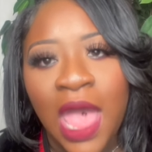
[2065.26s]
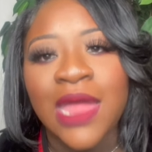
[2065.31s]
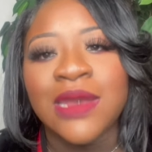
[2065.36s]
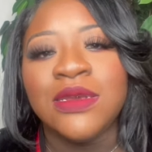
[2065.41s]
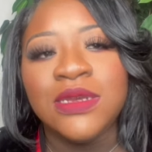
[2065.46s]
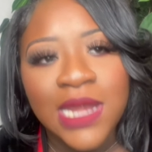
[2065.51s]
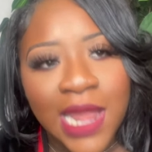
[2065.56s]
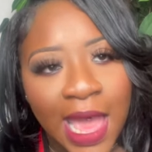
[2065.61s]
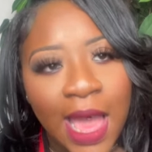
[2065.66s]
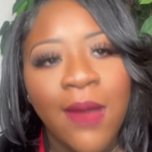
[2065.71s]

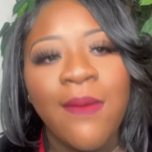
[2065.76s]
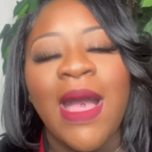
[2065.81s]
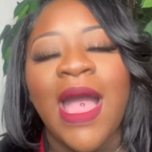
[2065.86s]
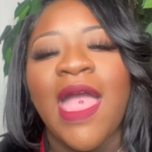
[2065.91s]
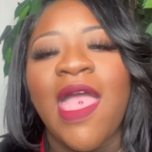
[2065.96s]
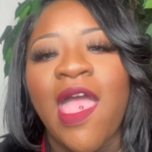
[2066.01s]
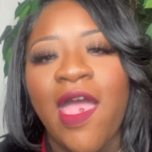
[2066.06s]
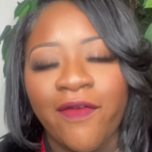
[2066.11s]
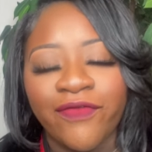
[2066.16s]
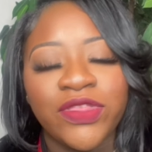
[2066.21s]
Now I
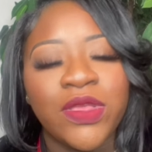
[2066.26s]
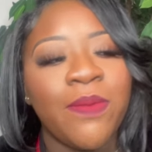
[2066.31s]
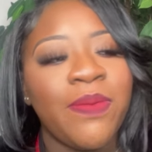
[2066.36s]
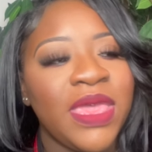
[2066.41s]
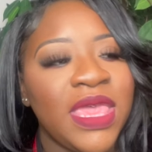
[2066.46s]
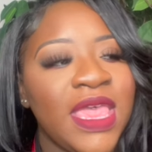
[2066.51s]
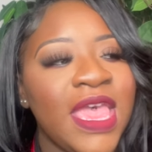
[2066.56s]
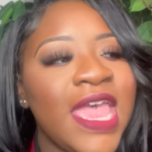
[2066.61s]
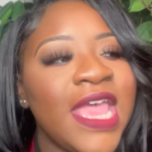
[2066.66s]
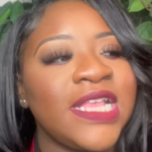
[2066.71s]
have to
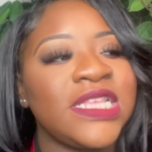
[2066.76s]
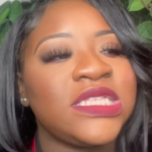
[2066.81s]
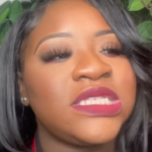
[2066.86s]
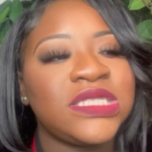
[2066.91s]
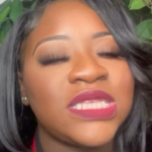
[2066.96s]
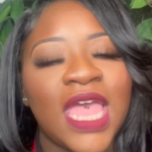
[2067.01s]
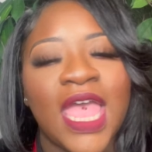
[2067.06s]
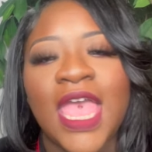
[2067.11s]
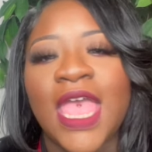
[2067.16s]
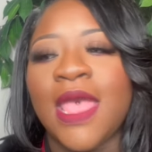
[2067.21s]
be in
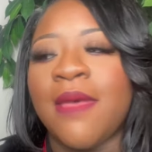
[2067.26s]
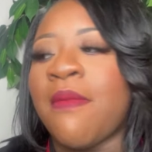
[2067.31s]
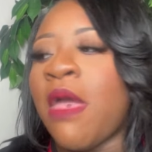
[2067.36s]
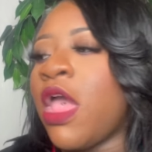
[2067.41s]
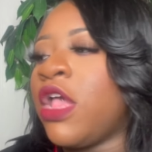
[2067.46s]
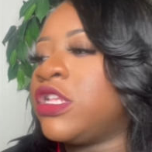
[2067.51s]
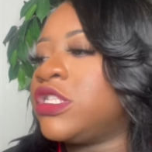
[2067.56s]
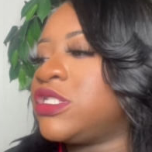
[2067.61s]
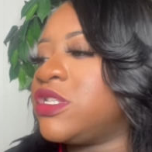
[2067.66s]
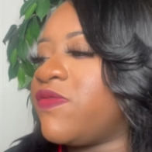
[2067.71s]
same
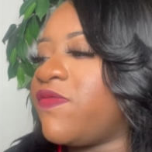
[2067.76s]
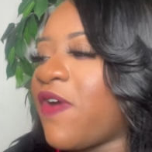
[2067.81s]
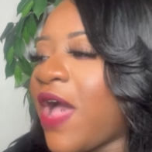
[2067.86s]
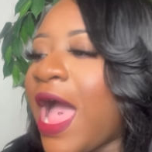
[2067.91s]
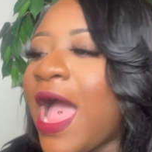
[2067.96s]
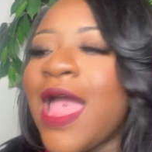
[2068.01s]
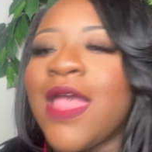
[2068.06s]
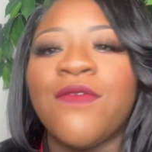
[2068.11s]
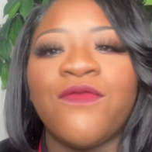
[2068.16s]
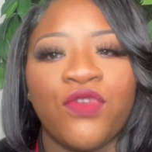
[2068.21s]

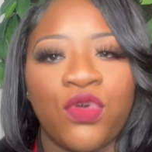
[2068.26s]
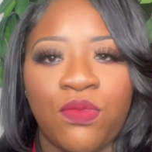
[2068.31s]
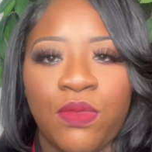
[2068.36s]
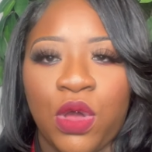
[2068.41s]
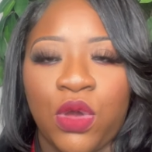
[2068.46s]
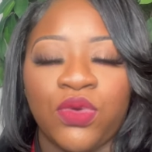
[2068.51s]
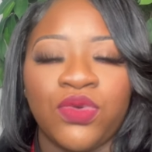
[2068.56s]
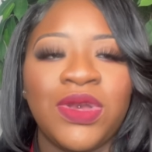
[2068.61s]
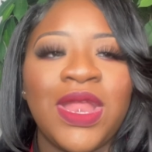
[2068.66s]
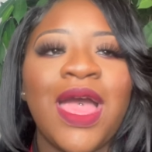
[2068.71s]
survival
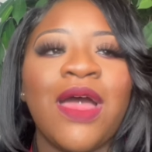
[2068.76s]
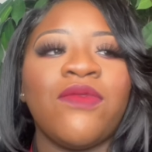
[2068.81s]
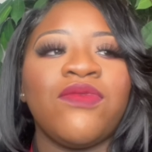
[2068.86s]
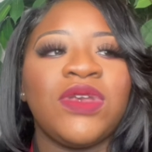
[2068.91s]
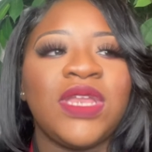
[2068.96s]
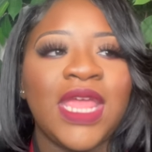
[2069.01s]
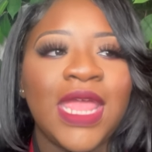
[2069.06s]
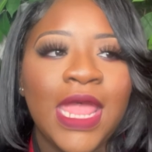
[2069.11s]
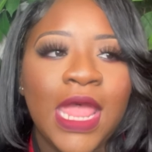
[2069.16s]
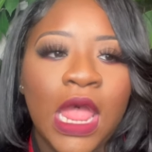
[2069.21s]
mode. Now
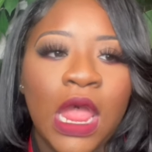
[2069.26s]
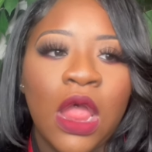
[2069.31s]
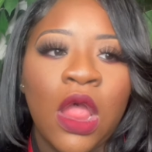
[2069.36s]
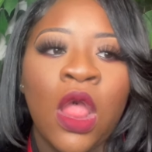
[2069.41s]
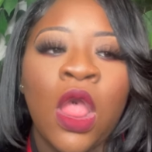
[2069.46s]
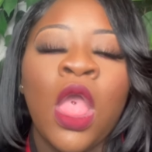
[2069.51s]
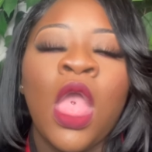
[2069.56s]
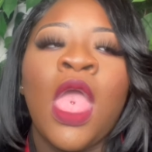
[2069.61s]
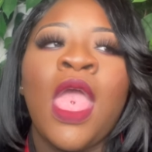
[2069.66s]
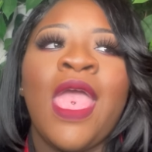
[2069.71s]

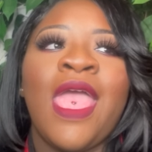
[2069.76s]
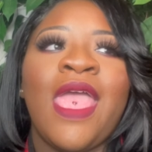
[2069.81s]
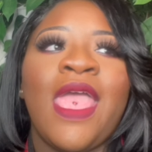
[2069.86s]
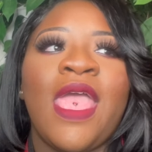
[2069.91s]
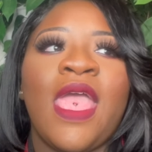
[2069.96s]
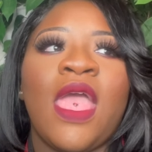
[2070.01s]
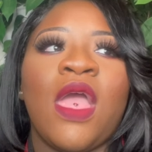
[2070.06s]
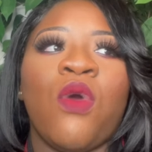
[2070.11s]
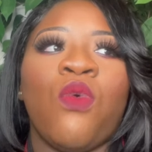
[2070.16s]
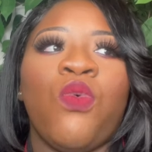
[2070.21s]
there,
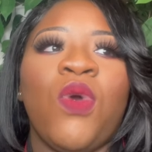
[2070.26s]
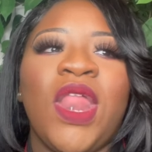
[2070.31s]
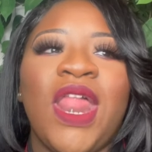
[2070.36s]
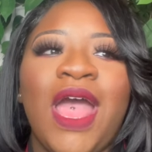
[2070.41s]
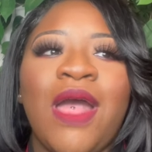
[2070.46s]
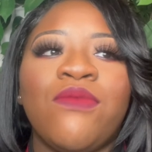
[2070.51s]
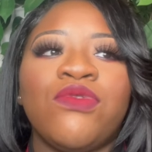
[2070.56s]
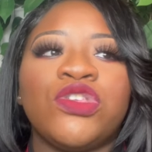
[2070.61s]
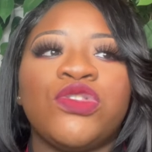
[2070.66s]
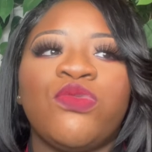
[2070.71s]
when
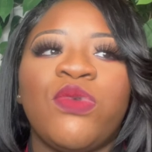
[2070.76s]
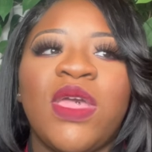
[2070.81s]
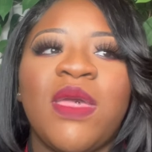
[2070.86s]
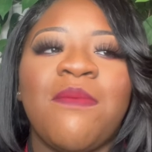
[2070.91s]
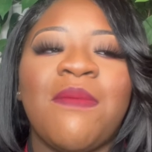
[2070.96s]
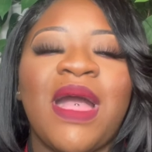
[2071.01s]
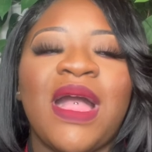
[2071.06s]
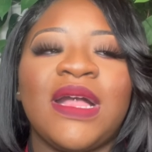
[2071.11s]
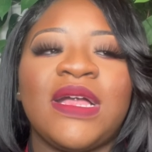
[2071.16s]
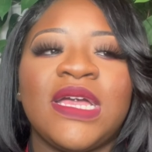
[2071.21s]
I was with
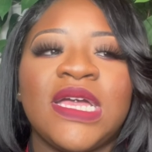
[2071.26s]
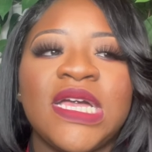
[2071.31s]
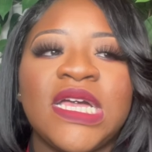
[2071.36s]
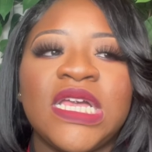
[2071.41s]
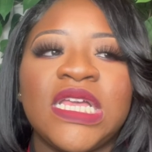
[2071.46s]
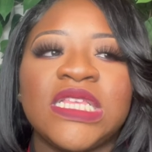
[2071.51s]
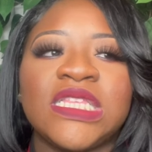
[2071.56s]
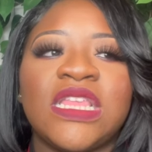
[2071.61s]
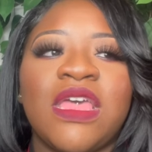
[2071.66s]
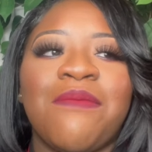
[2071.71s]
my
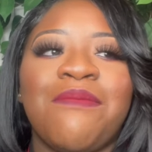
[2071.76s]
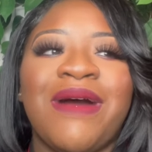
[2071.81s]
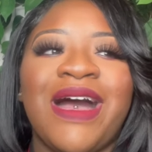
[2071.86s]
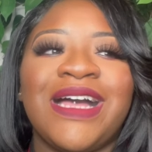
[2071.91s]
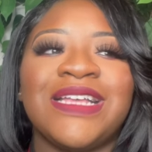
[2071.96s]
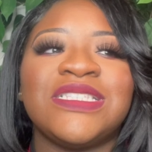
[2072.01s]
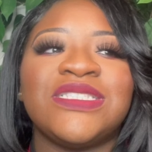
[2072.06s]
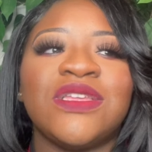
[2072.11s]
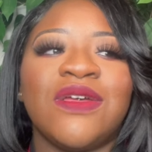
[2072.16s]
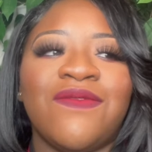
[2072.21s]
cousin,
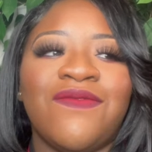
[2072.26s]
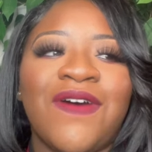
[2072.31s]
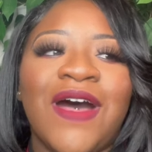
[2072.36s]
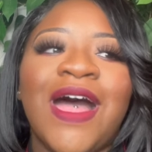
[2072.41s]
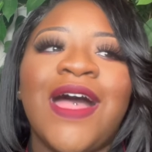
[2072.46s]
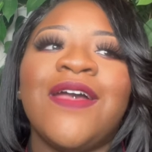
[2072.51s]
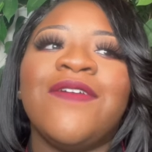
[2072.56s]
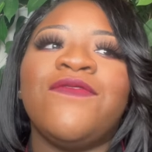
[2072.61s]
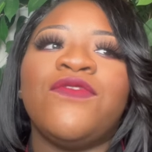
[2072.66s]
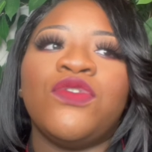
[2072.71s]
my
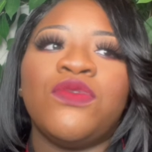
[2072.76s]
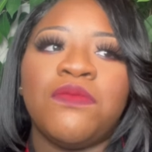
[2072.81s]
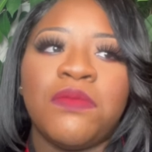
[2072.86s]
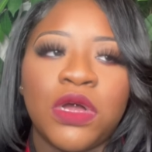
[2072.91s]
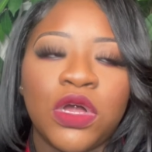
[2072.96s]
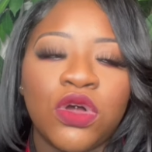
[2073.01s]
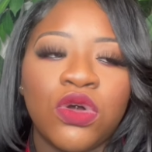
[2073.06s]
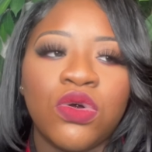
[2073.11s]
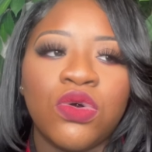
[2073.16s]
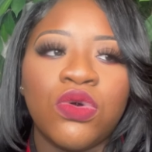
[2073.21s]
survival
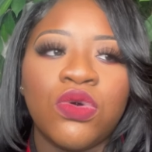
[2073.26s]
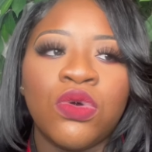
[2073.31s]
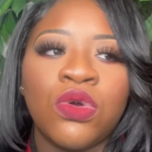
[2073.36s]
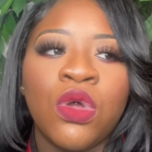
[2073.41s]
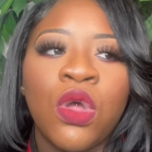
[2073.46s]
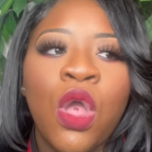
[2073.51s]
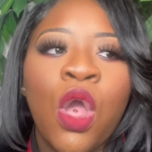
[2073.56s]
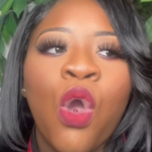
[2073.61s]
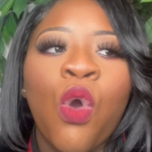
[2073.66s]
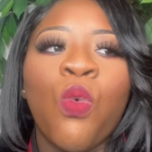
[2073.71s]
mode
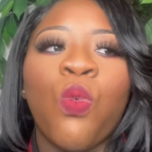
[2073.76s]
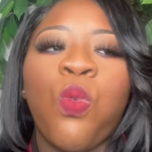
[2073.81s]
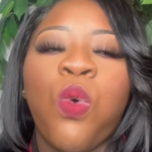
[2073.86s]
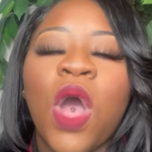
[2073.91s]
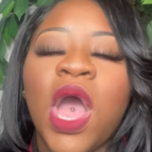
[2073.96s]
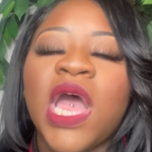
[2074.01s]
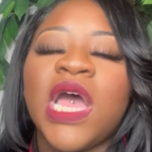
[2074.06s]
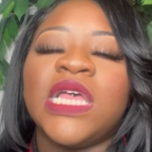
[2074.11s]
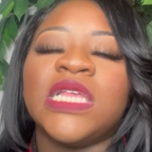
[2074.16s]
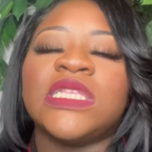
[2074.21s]

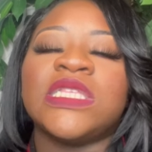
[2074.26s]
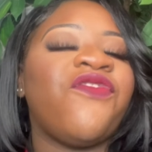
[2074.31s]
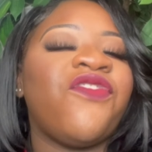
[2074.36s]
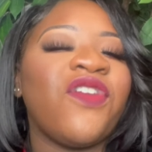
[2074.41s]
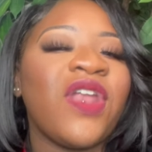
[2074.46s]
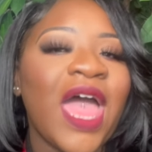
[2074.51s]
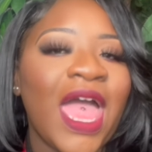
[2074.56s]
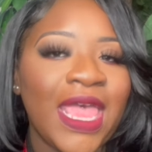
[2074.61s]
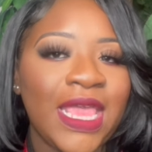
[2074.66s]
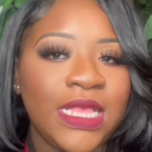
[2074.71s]
was
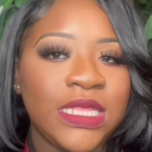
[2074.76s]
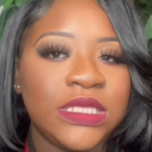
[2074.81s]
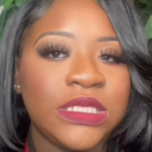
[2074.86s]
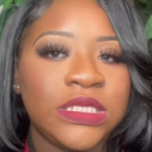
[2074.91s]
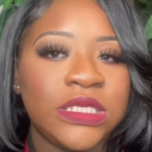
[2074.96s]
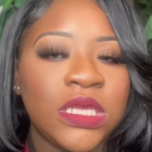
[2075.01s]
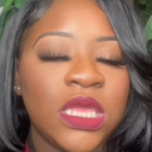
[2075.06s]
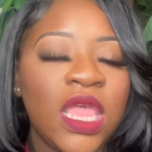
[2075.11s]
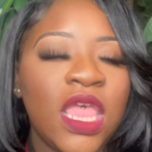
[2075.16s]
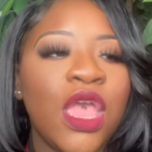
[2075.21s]
flight.
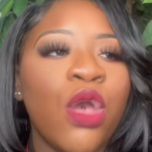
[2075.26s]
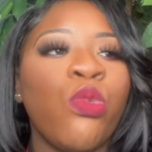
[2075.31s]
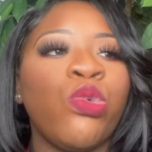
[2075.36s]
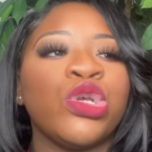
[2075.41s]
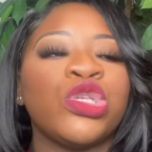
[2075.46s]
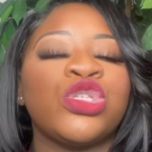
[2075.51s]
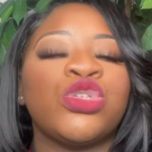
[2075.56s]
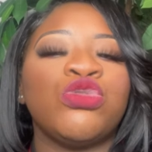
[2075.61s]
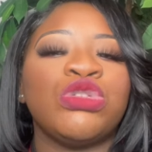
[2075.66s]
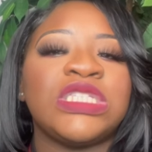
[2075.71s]
It
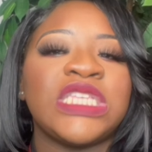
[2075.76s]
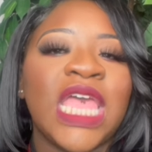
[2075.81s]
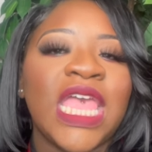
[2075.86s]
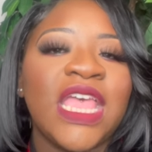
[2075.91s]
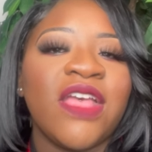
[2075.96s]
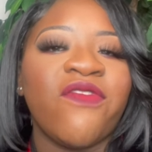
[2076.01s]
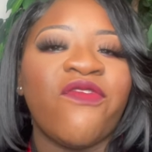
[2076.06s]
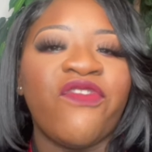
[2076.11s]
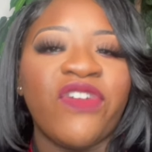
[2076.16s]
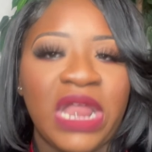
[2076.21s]
was to
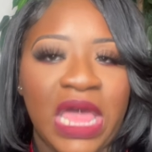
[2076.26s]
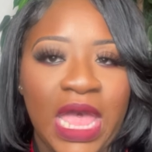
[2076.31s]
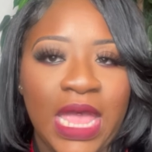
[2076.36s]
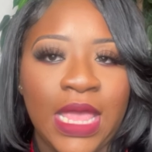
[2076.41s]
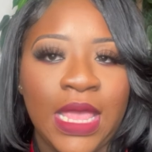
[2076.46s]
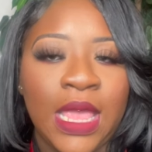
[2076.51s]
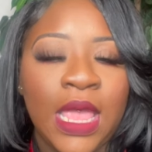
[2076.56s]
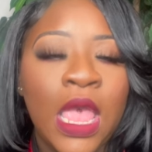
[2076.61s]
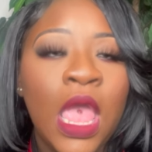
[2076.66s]
take flight.